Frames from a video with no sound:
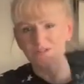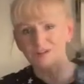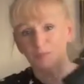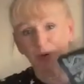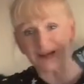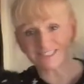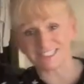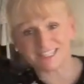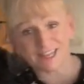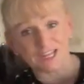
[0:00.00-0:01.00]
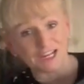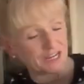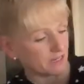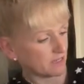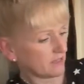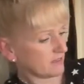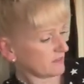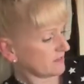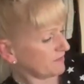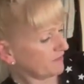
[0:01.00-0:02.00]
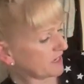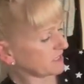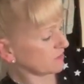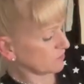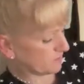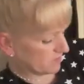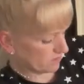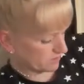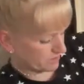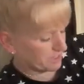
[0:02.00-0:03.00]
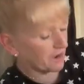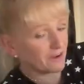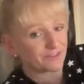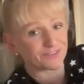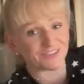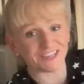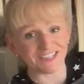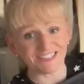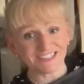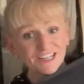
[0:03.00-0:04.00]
a padded thing. In fact, it looks a bit like a car seat.